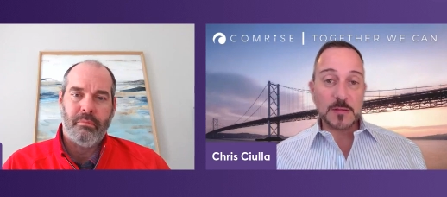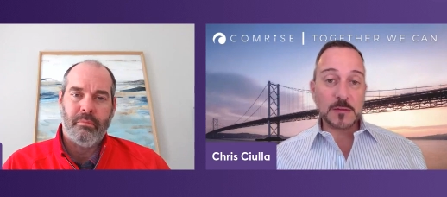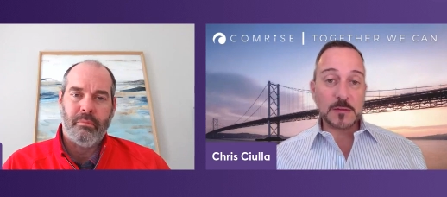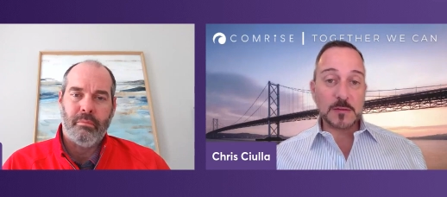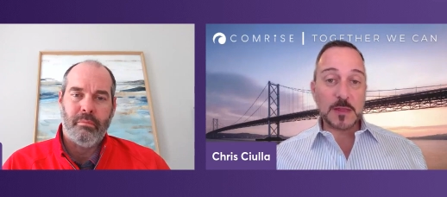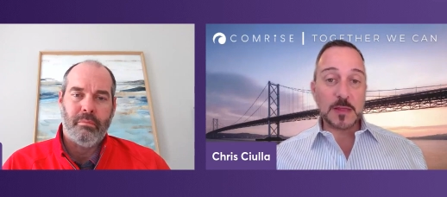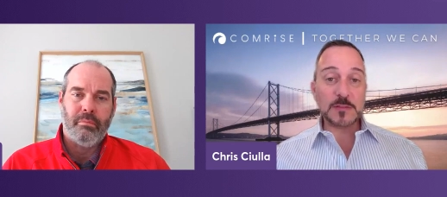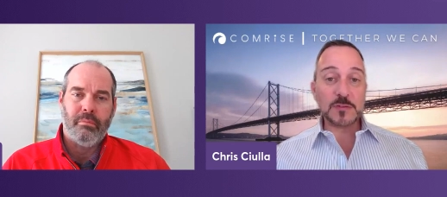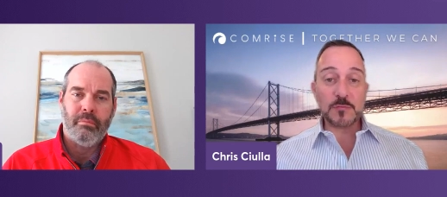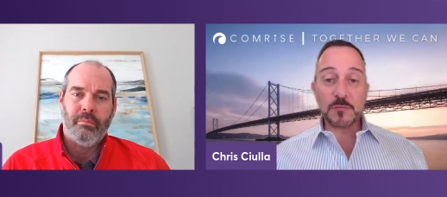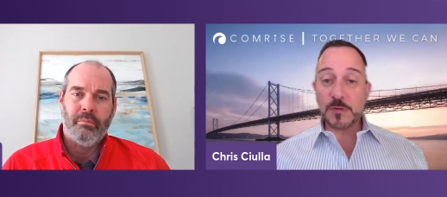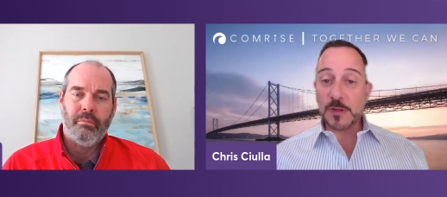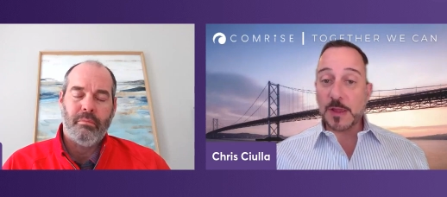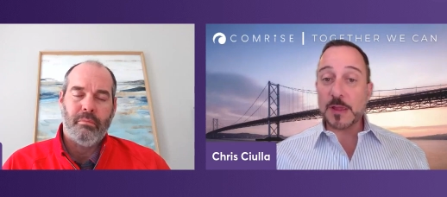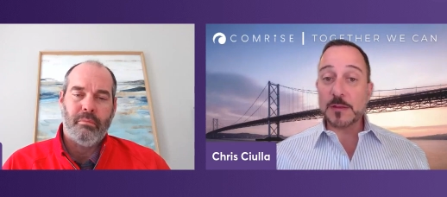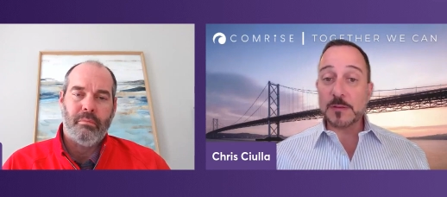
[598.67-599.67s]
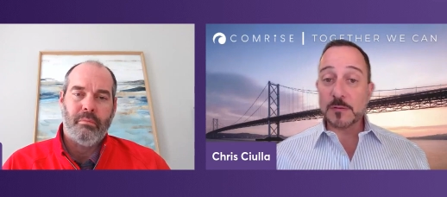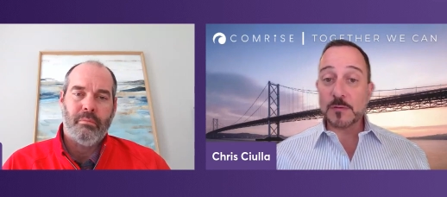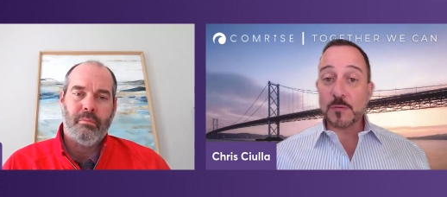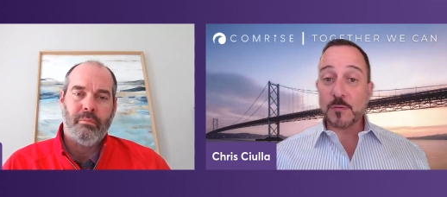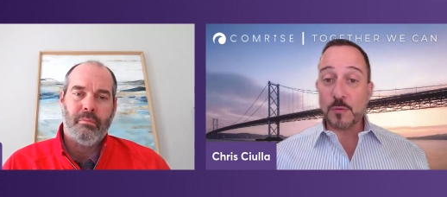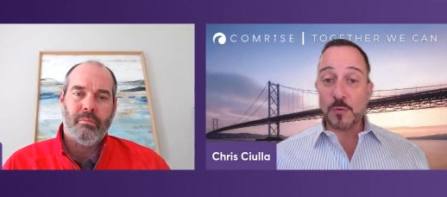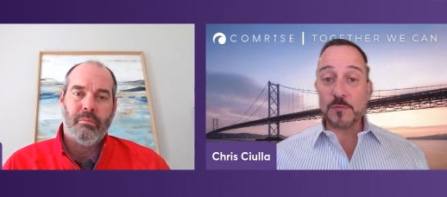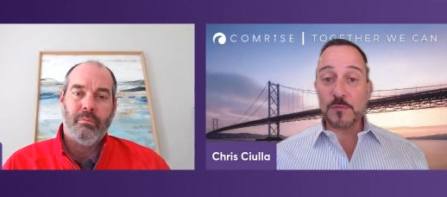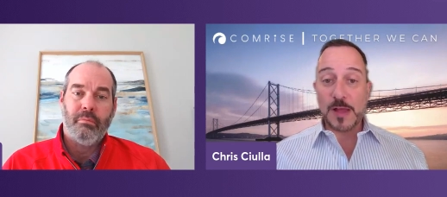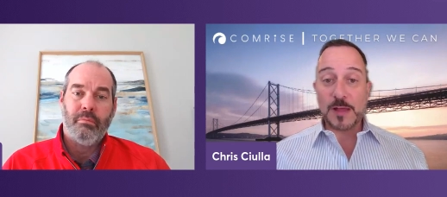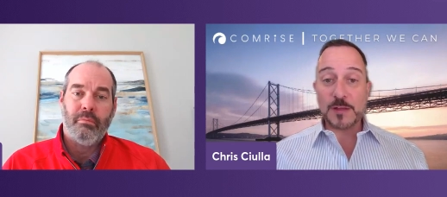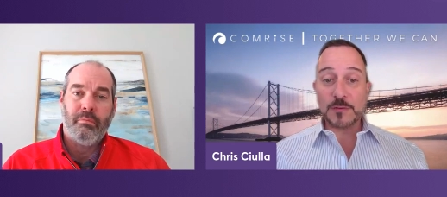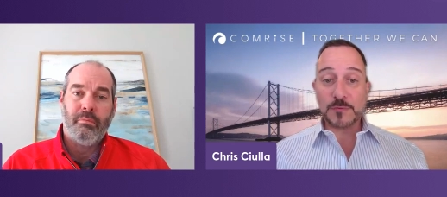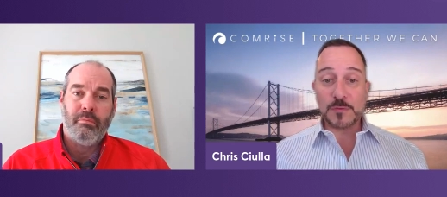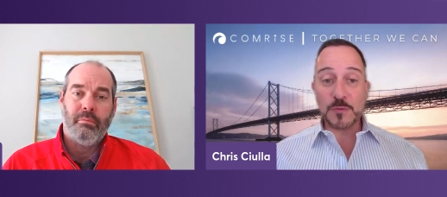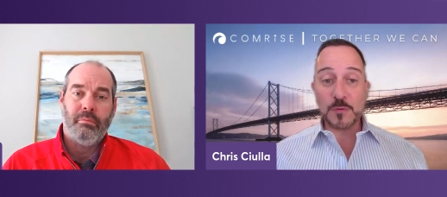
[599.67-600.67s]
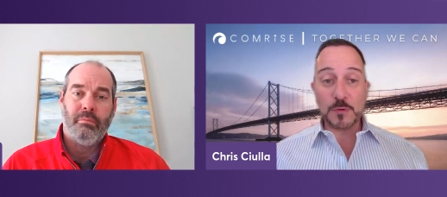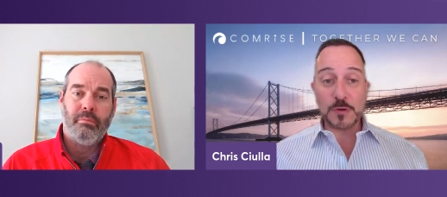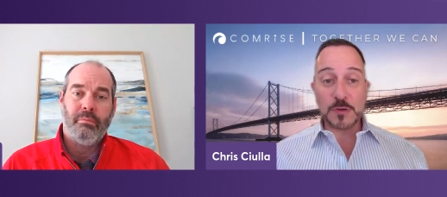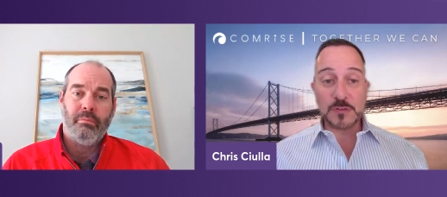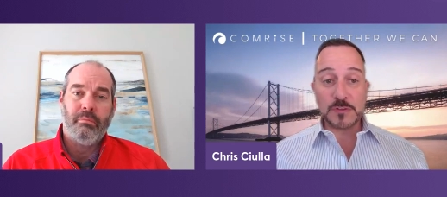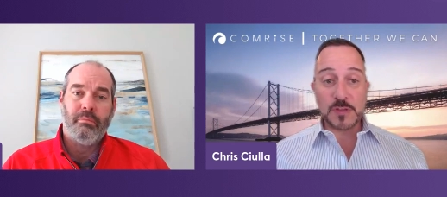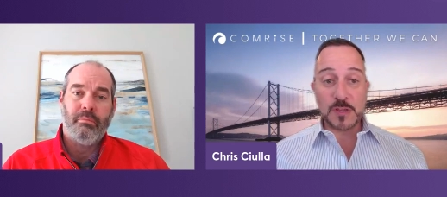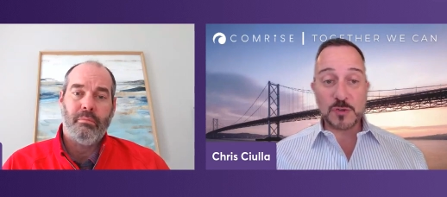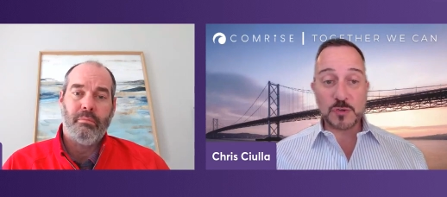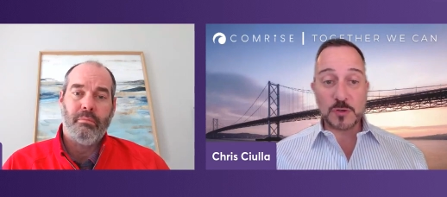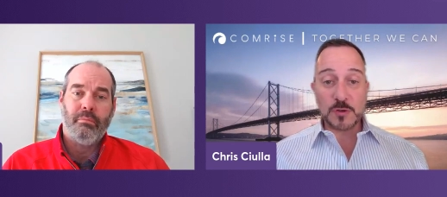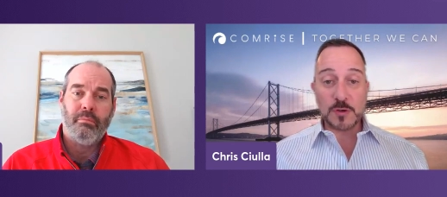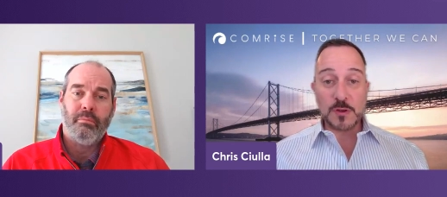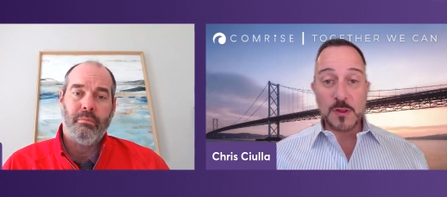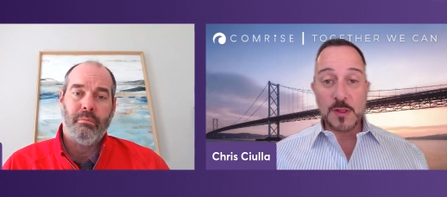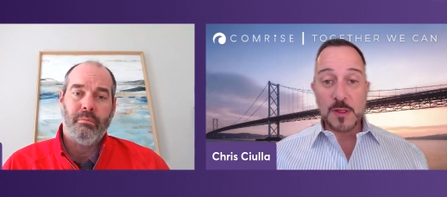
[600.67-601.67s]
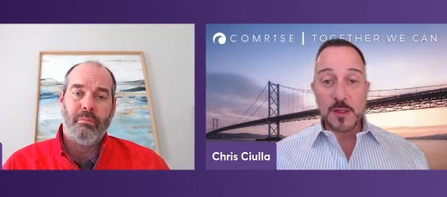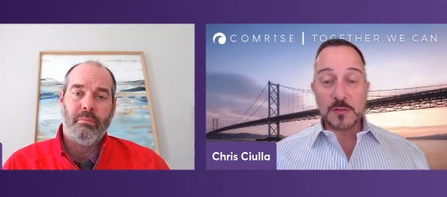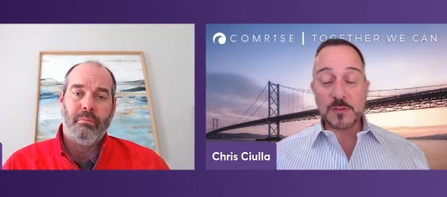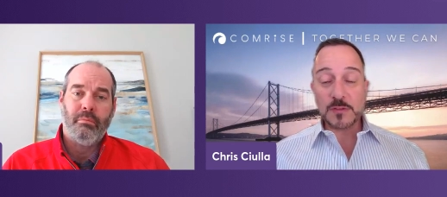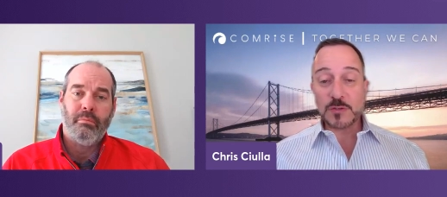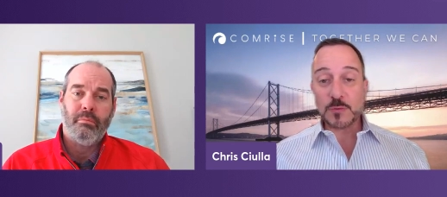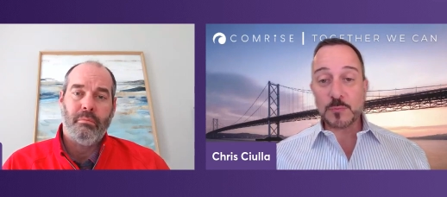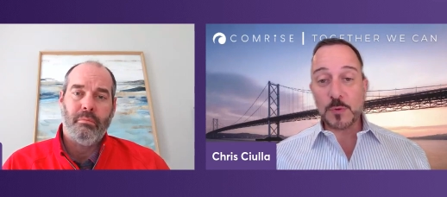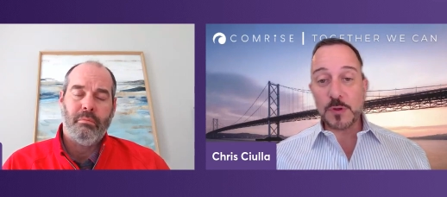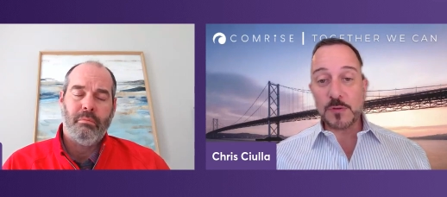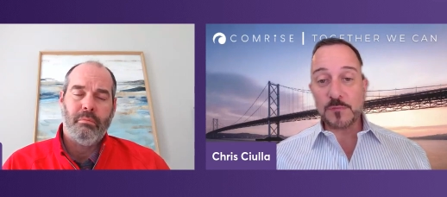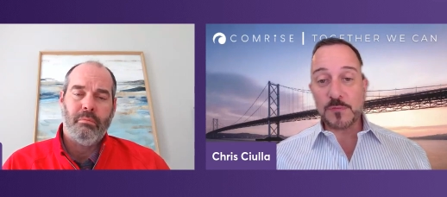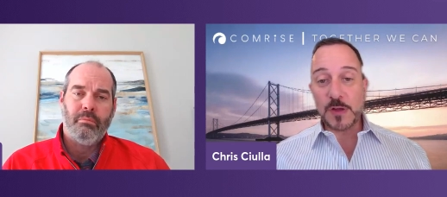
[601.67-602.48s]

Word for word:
Speaker 1: let's create core values for the organization. And this is where you invite